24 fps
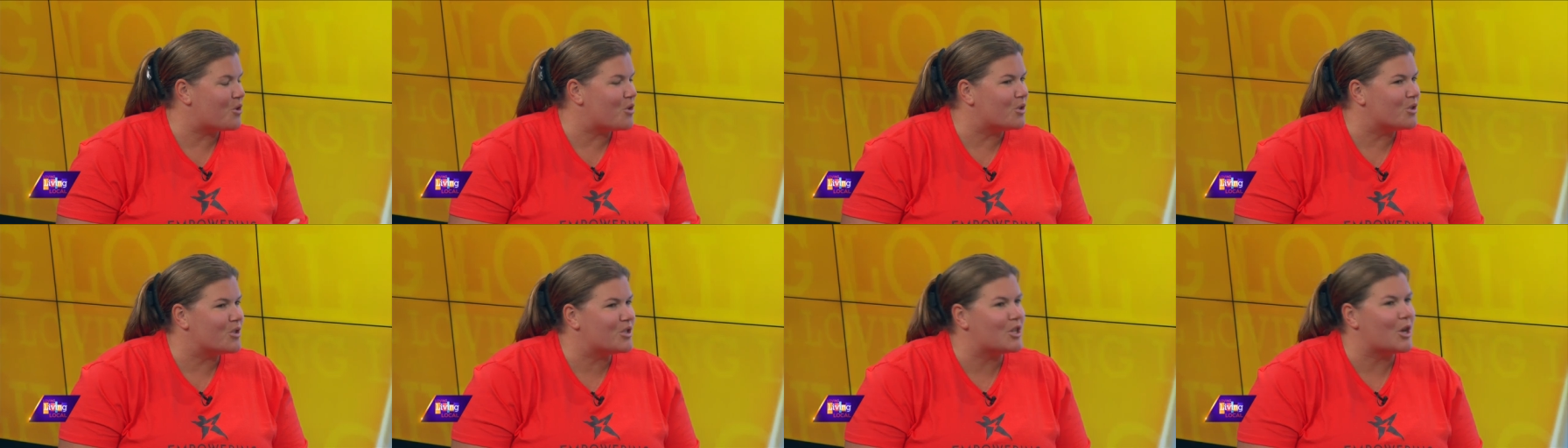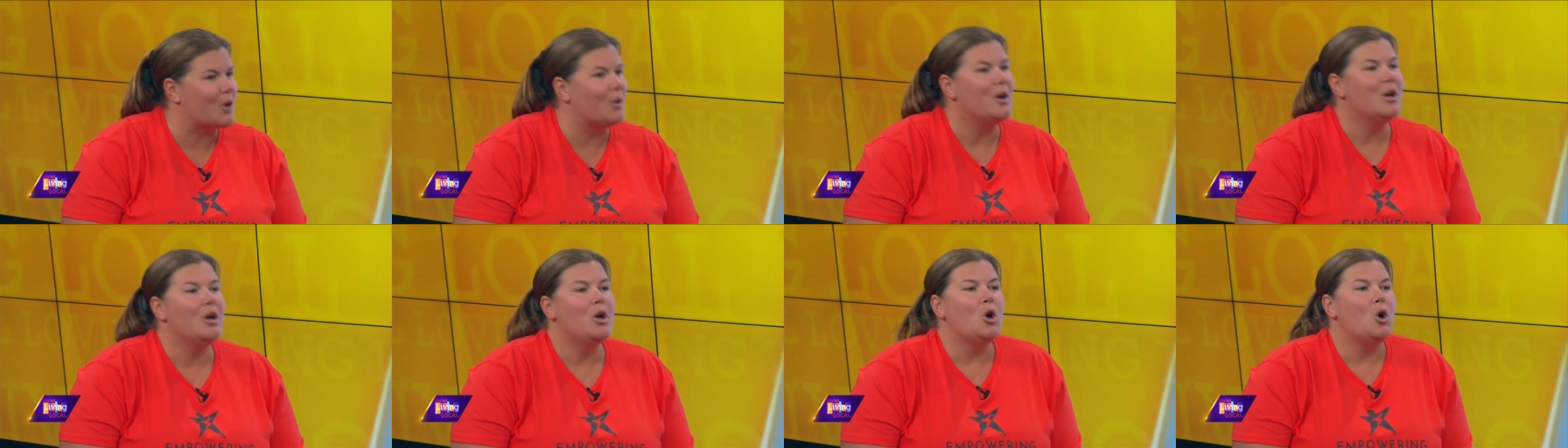so
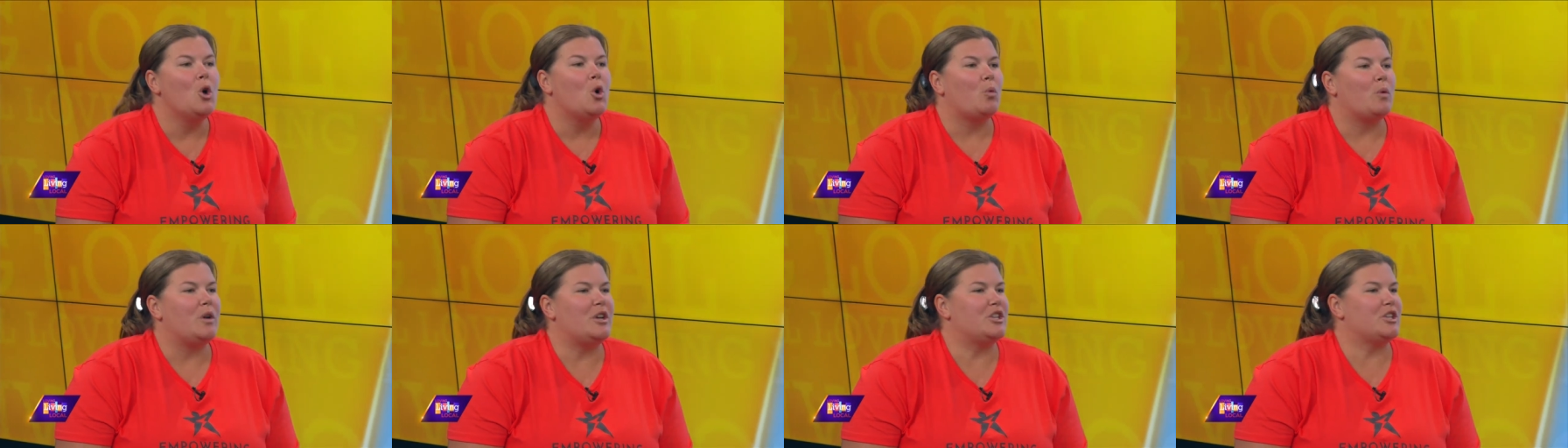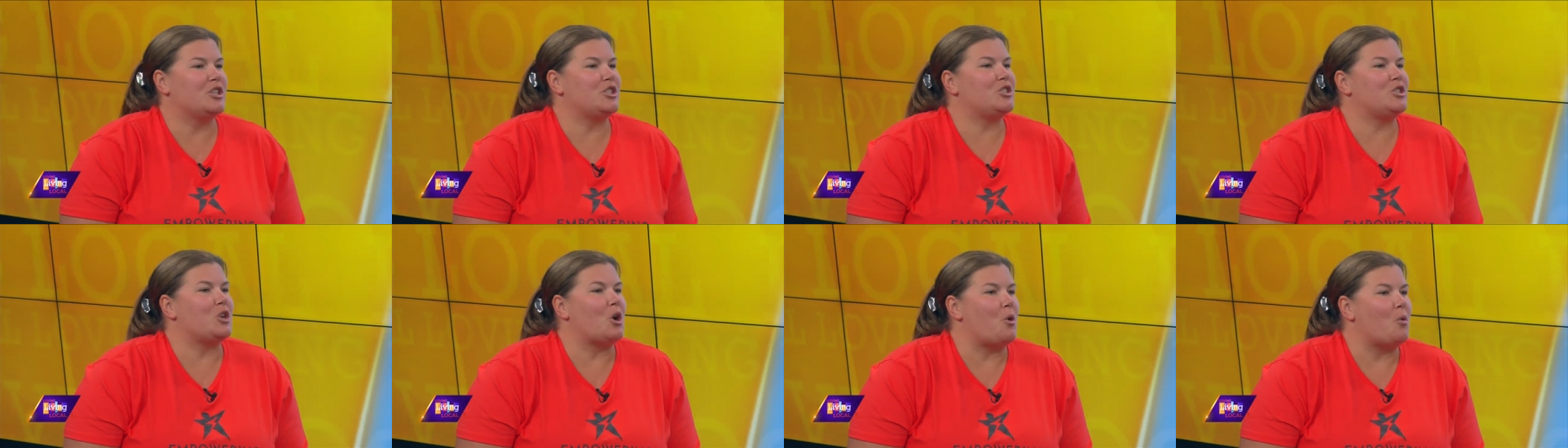right. we
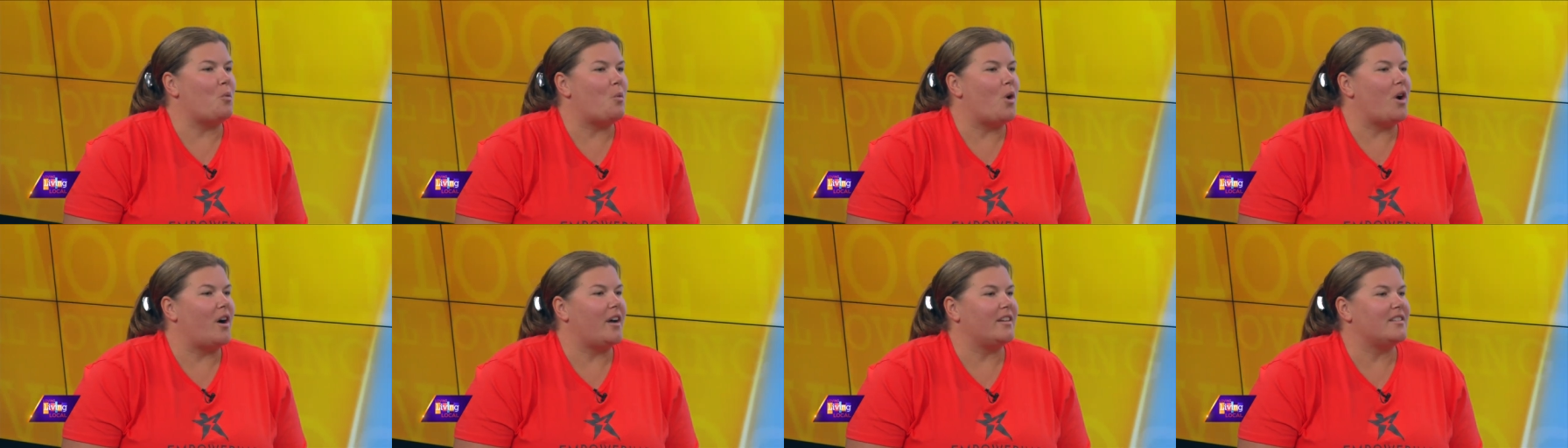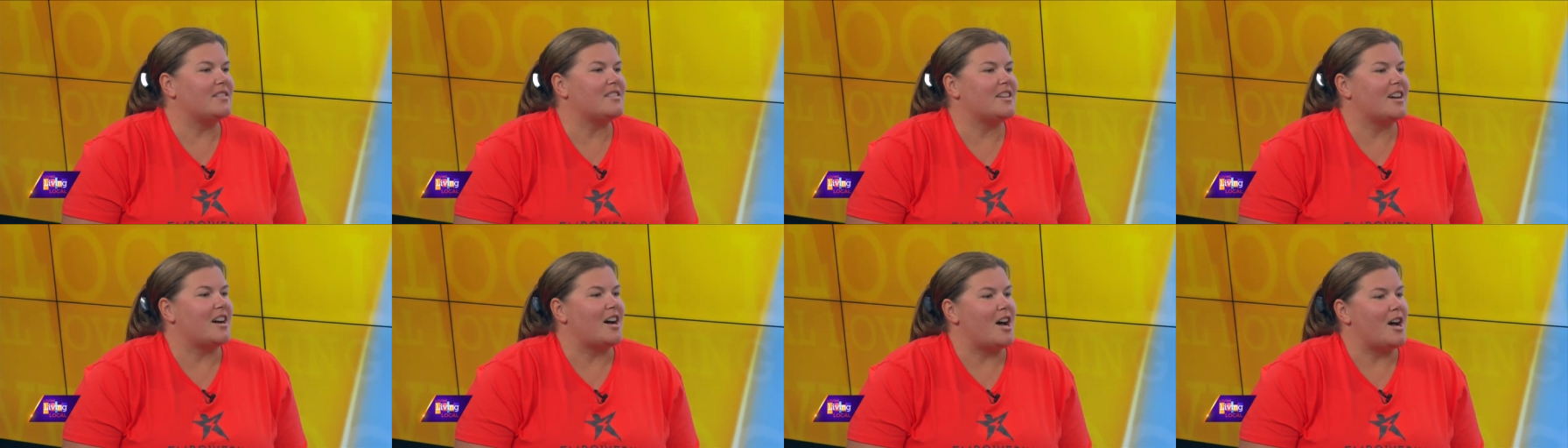just don't
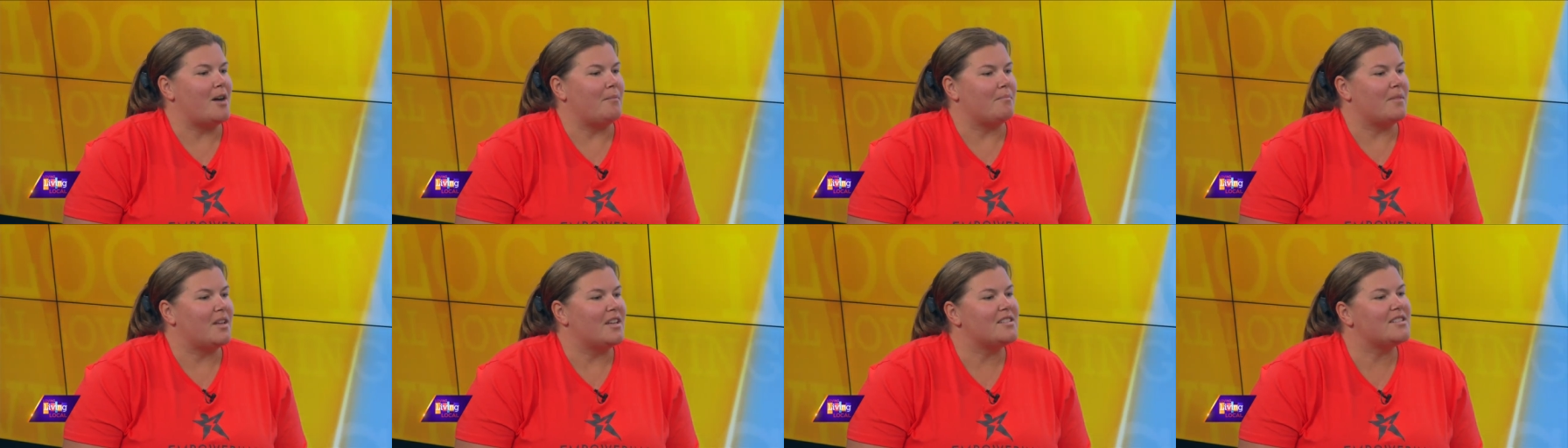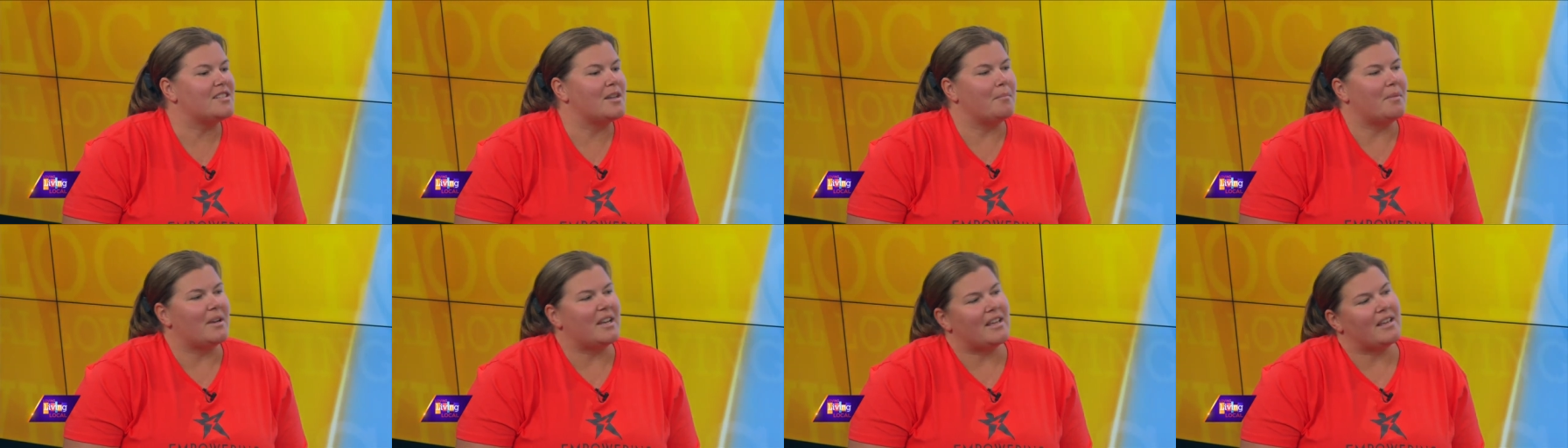want um,
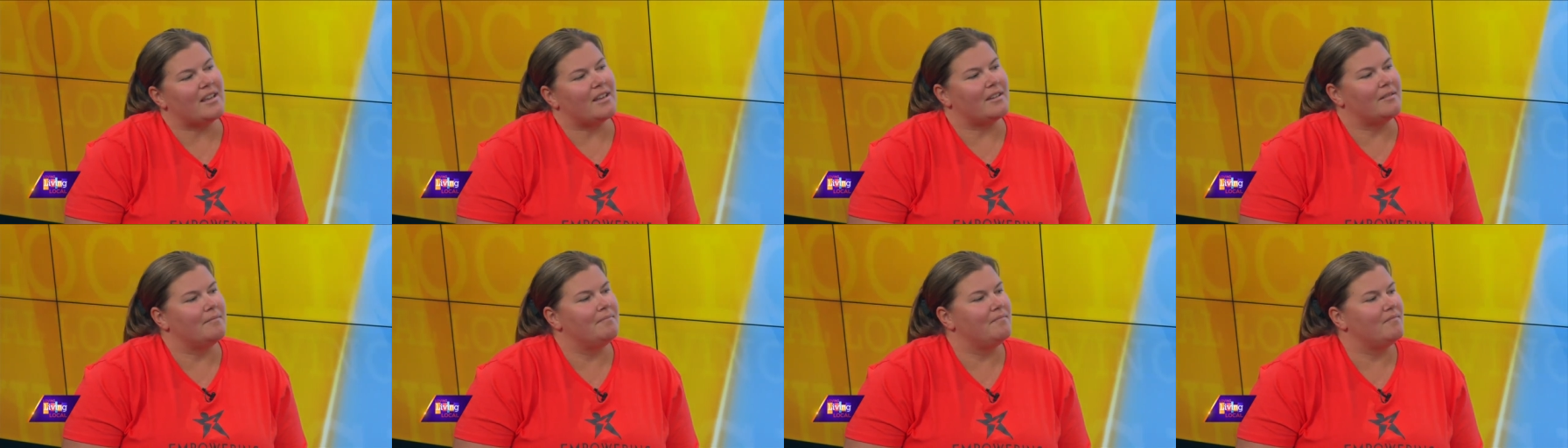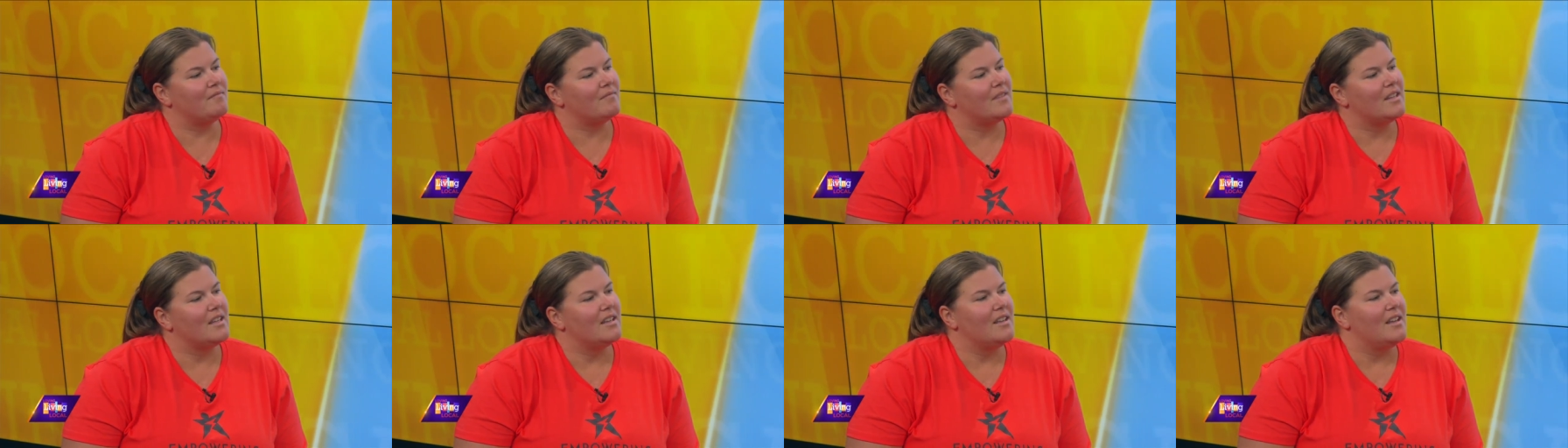somebody to bring the
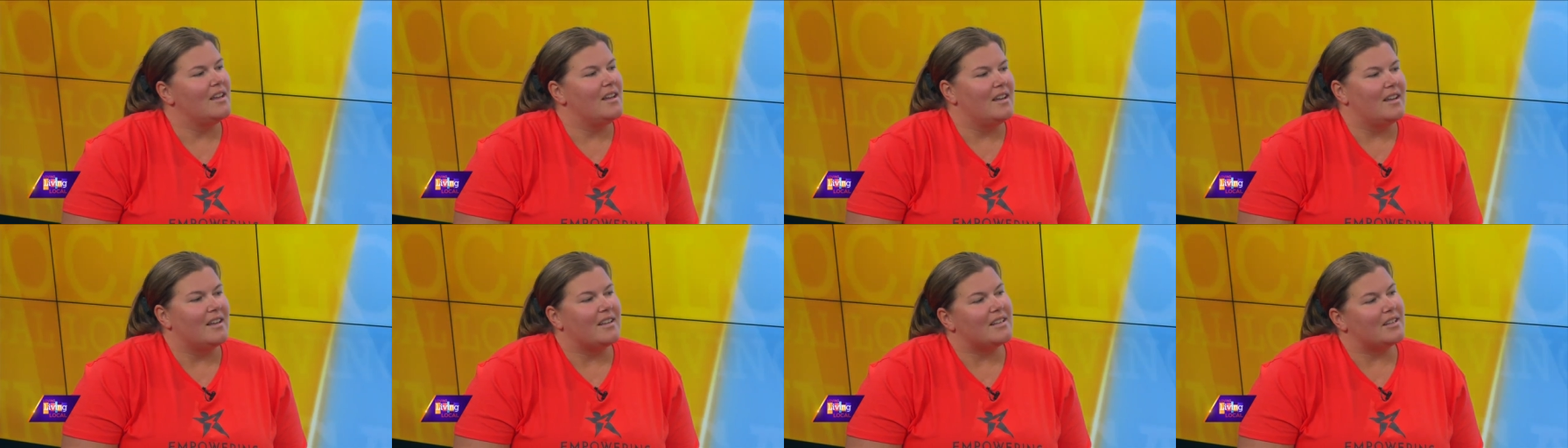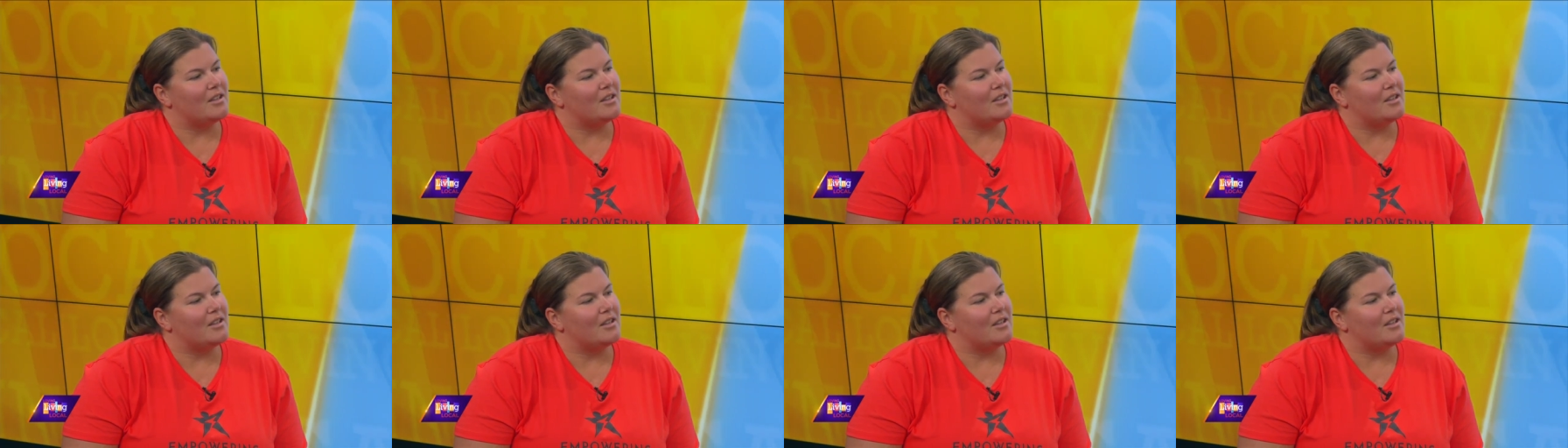bus and